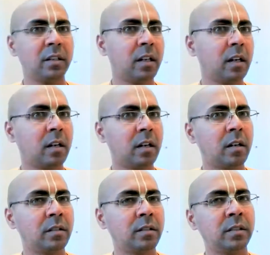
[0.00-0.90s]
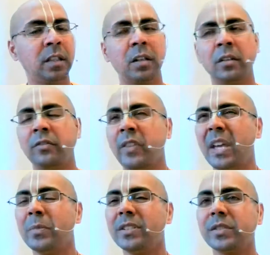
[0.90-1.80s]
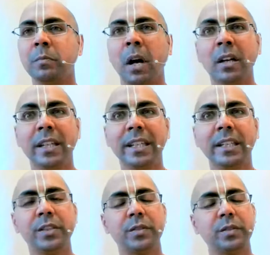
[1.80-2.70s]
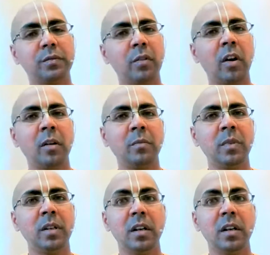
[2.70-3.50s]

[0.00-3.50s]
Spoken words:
the famous monkeys from